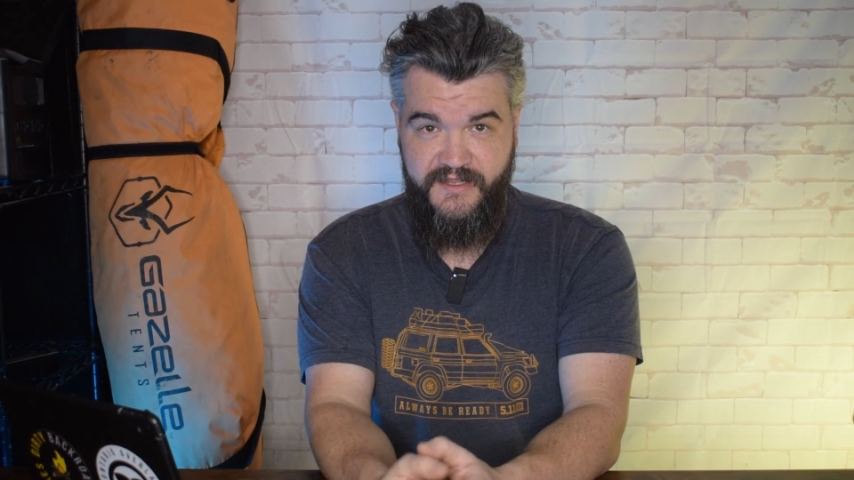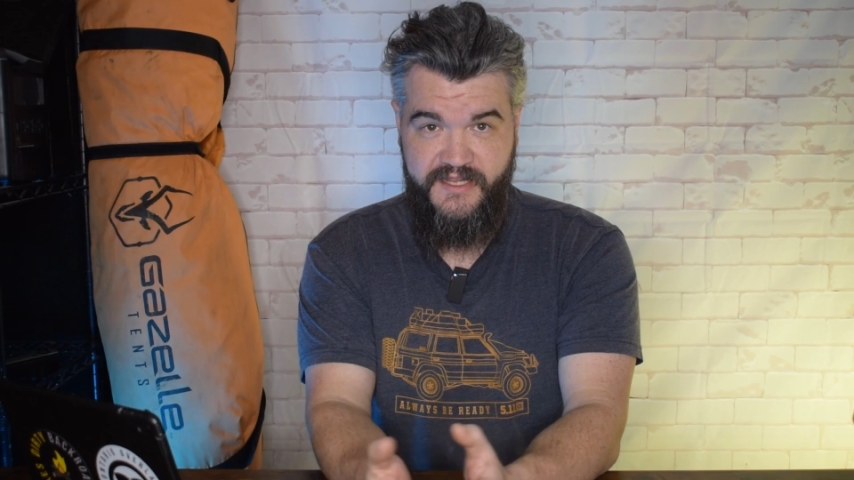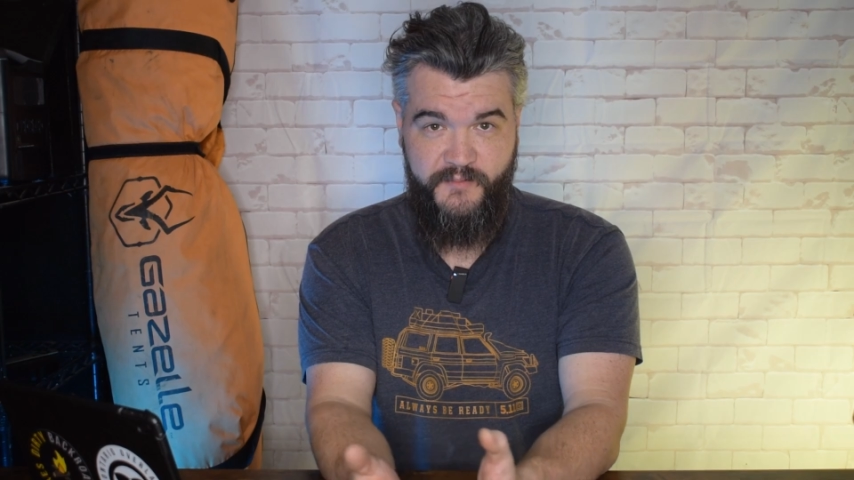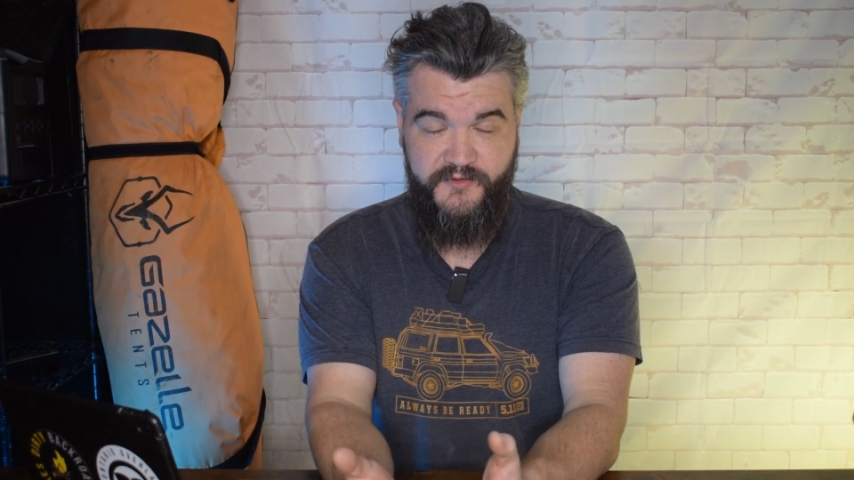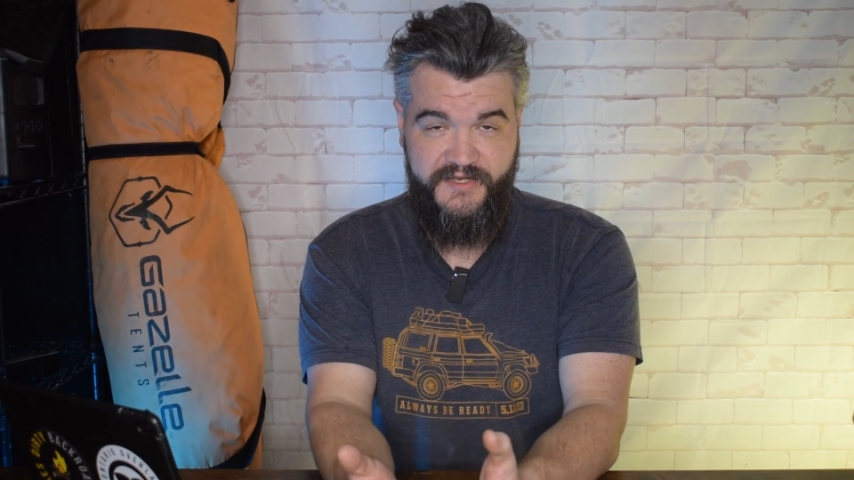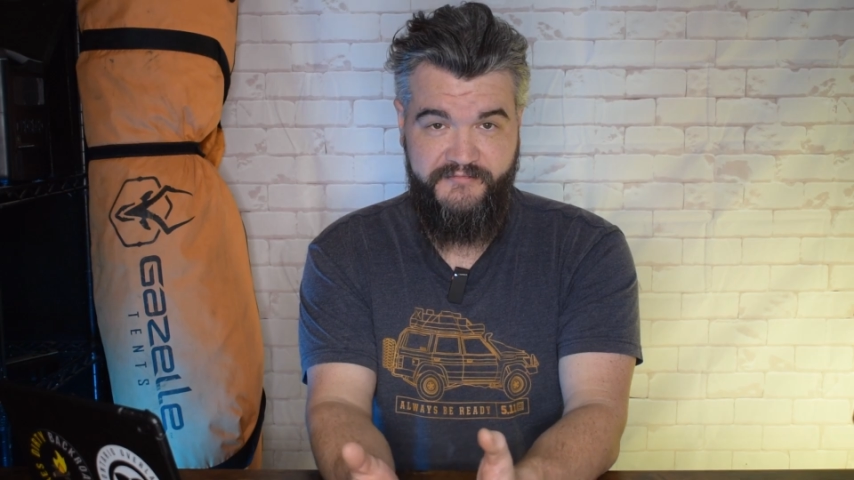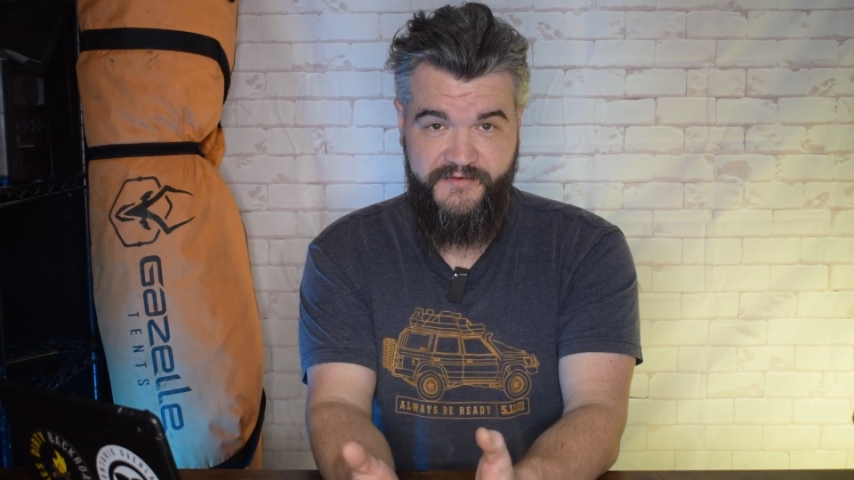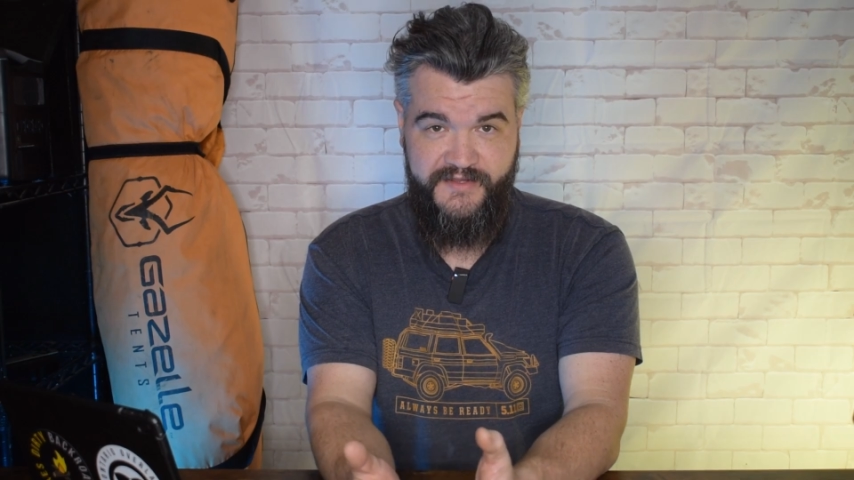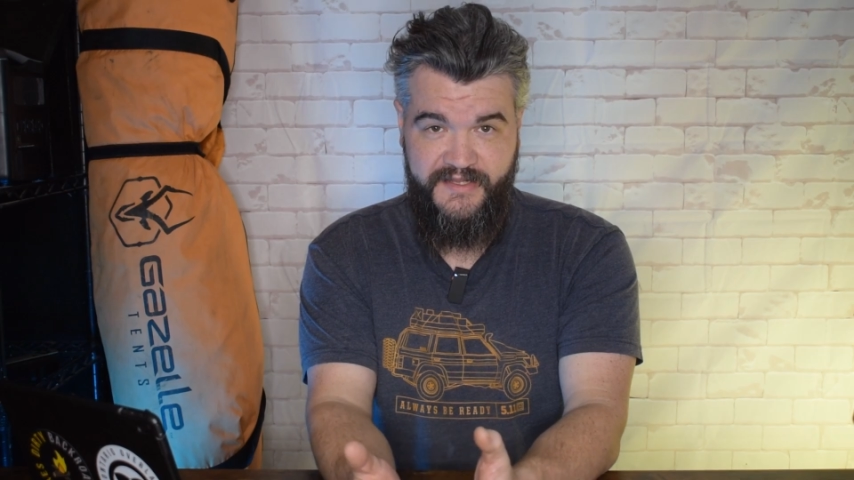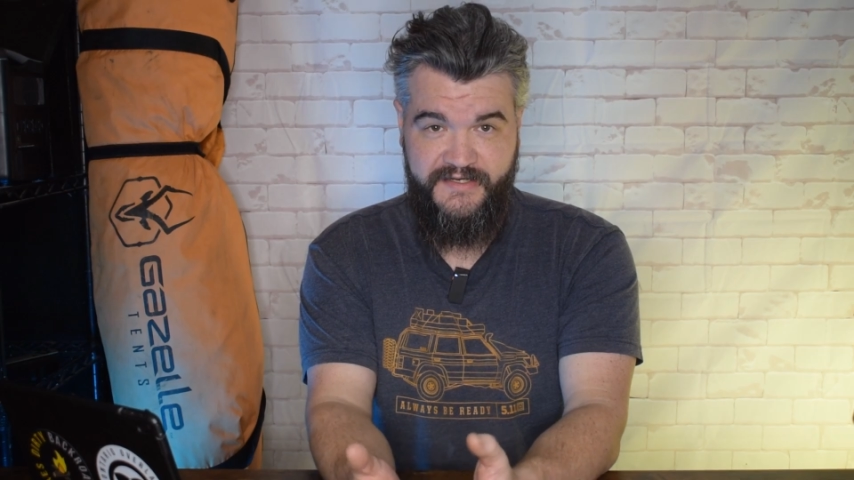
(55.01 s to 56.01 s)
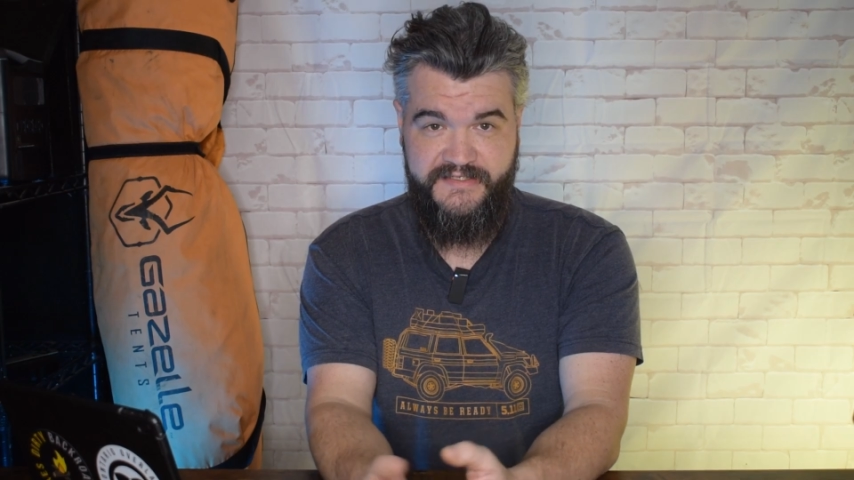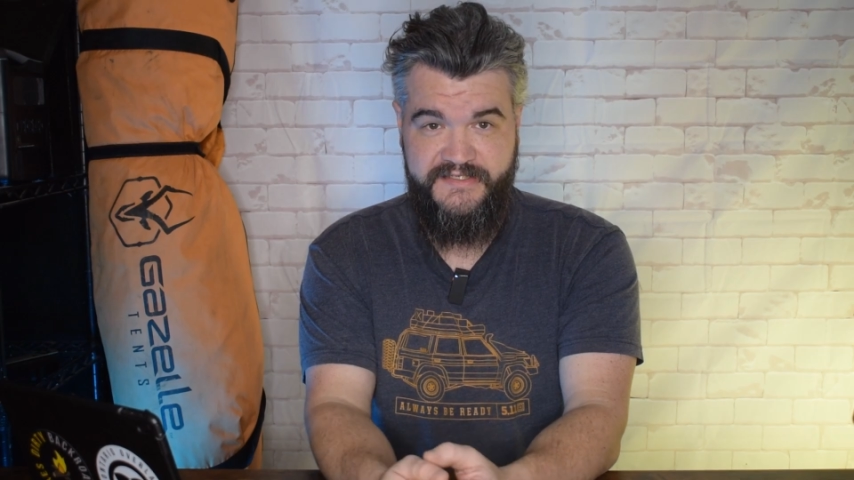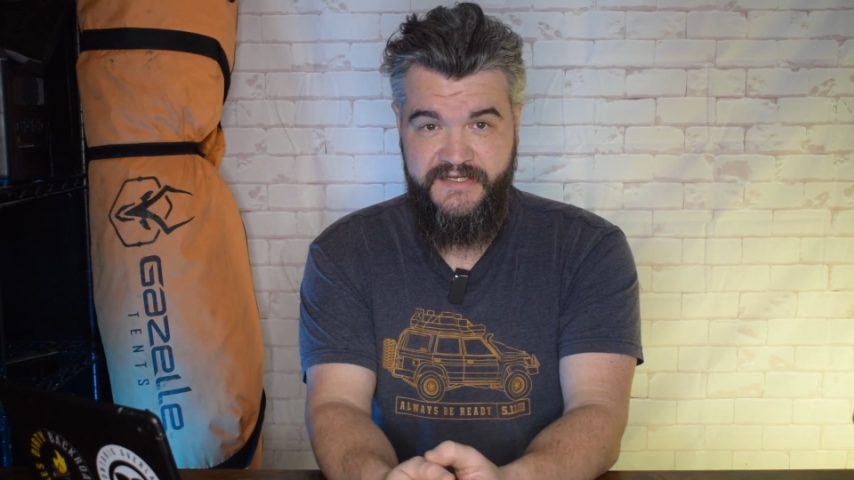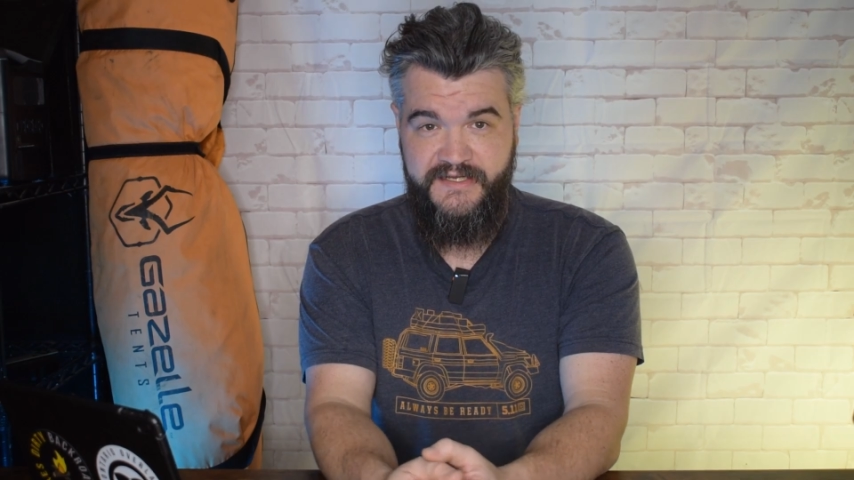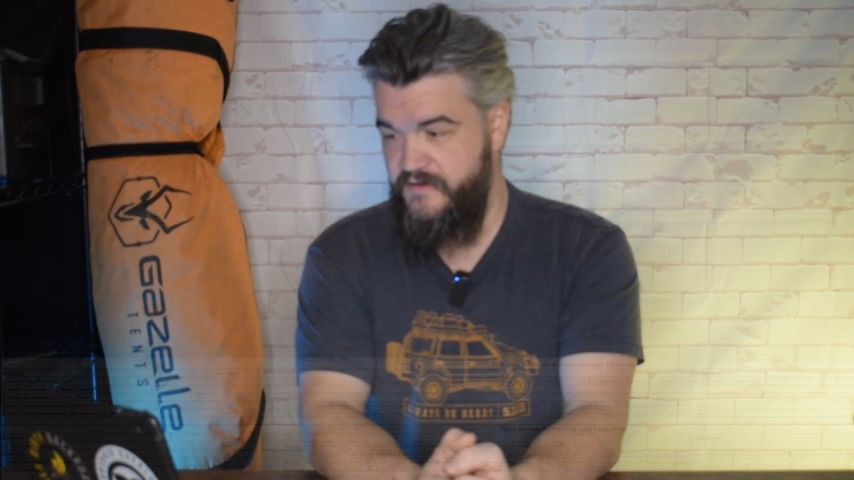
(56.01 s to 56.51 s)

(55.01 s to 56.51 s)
a couple different things.